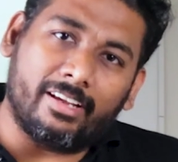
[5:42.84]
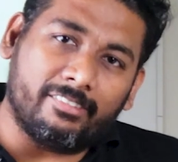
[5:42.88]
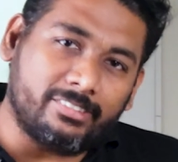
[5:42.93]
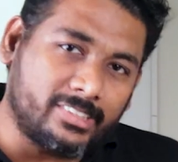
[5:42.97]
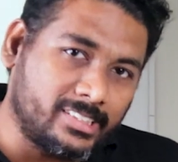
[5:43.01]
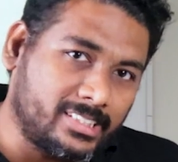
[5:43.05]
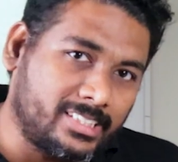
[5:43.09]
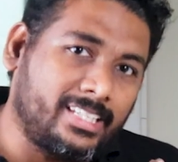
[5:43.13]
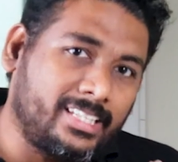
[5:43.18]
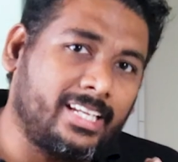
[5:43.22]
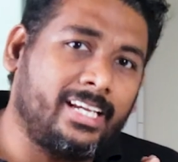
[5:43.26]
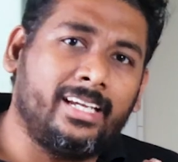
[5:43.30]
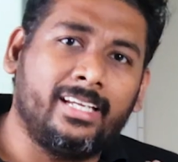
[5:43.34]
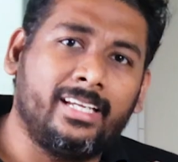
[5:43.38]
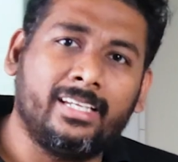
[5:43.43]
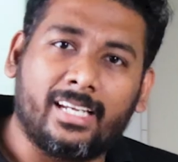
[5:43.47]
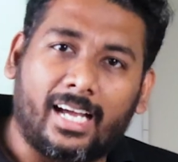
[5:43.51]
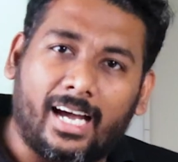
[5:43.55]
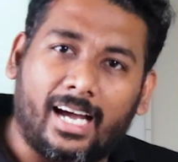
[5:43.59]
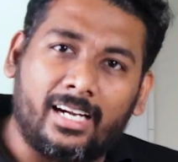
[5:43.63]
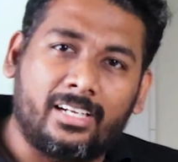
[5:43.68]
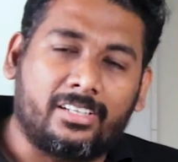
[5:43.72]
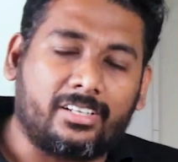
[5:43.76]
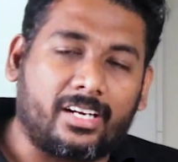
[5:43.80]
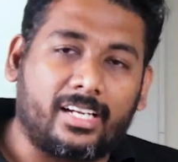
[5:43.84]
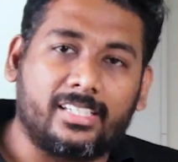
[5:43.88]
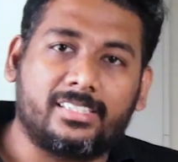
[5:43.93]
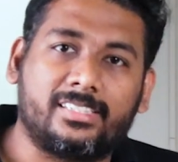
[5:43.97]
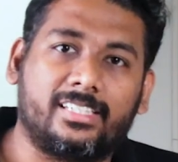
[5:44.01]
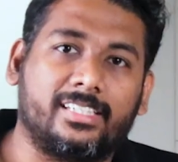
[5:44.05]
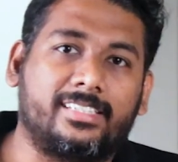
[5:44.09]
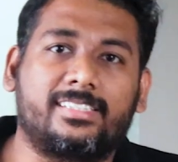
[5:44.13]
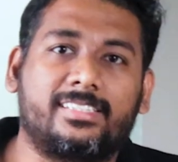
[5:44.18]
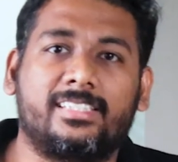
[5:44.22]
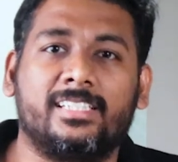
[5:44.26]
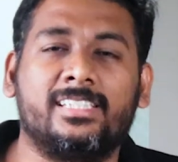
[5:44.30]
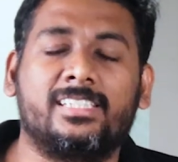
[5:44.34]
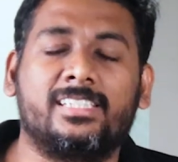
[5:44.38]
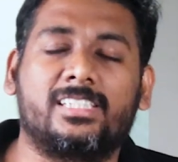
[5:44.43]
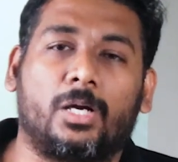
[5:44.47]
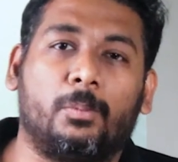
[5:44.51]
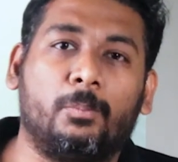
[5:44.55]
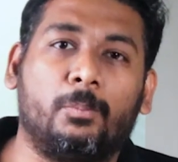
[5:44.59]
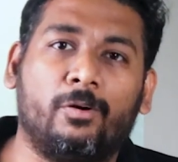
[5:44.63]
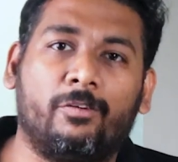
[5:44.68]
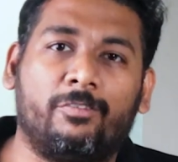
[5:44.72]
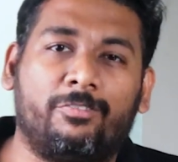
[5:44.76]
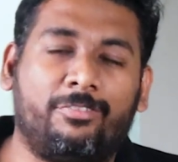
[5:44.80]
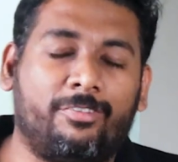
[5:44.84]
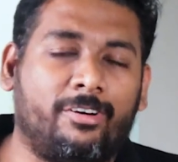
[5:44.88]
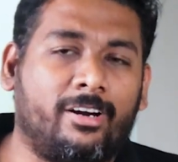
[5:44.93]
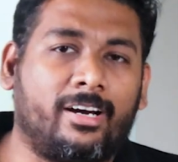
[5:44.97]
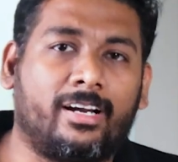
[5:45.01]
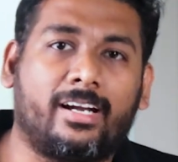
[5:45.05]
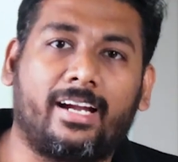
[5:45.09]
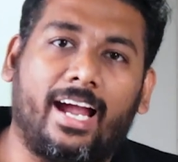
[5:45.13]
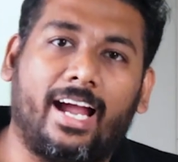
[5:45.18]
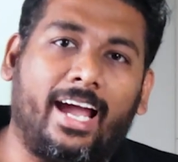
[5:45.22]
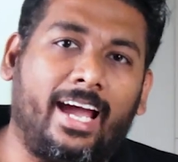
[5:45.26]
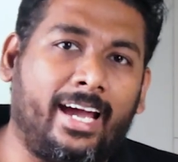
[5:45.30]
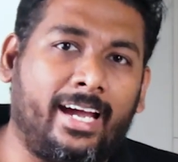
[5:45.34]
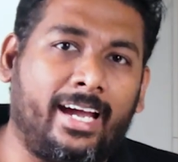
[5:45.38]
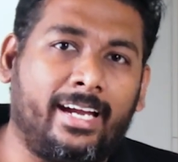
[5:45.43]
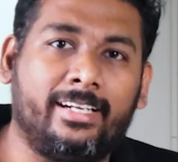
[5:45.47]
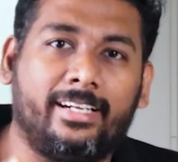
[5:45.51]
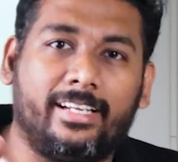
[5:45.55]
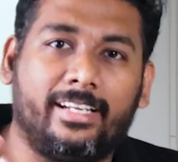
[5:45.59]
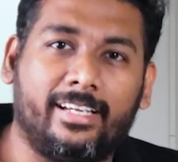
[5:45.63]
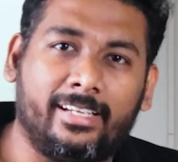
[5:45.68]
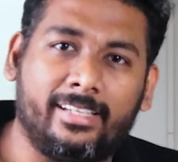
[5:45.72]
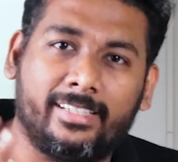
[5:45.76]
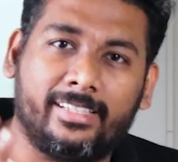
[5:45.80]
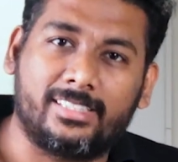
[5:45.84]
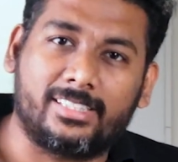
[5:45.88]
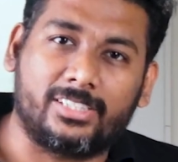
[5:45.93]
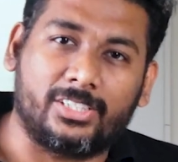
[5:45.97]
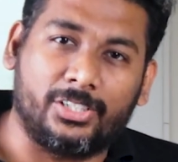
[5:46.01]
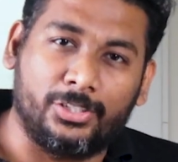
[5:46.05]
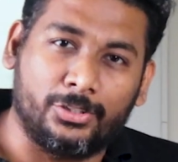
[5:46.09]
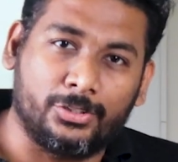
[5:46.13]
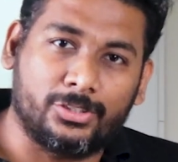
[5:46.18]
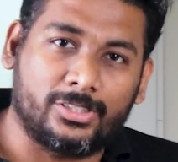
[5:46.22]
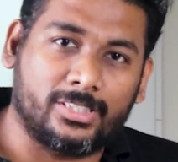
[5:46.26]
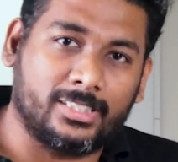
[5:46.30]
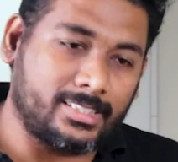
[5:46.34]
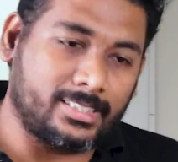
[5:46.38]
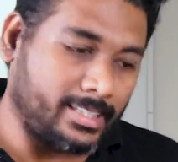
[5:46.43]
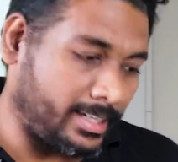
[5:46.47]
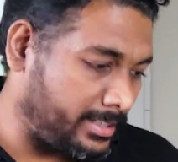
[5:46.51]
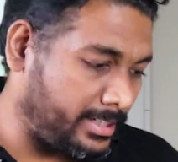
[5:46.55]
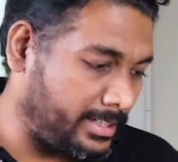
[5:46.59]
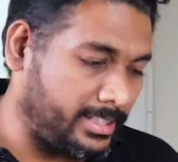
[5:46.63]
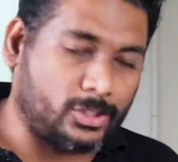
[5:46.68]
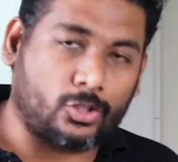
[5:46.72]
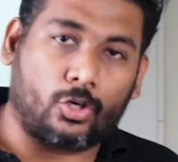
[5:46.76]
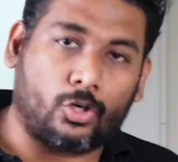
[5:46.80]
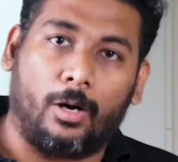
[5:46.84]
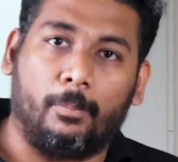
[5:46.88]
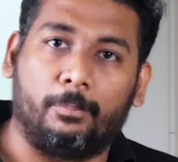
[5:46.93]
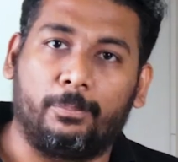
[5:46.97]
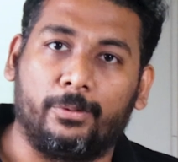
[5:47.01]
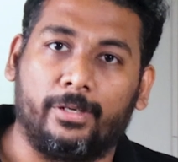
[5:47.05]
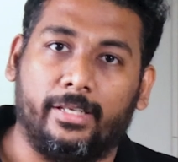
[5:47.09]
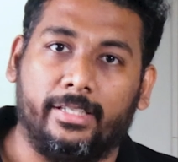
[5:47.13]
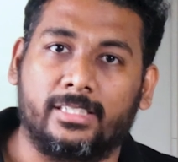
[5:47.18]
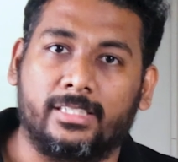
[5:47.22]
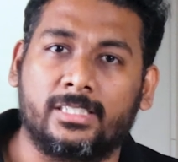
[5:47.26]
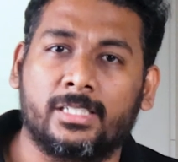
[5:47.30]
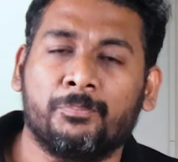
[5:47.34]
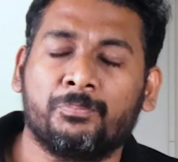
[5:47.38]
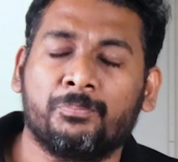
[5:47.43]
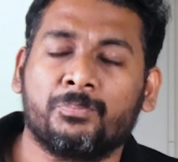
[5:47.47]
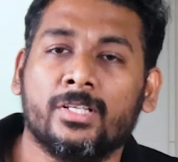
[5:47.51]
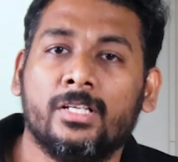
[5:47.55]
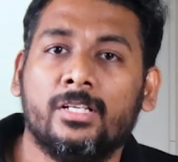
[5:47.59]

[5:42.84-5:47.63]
have seen Ultra 16 subwoofer and its uses and its components.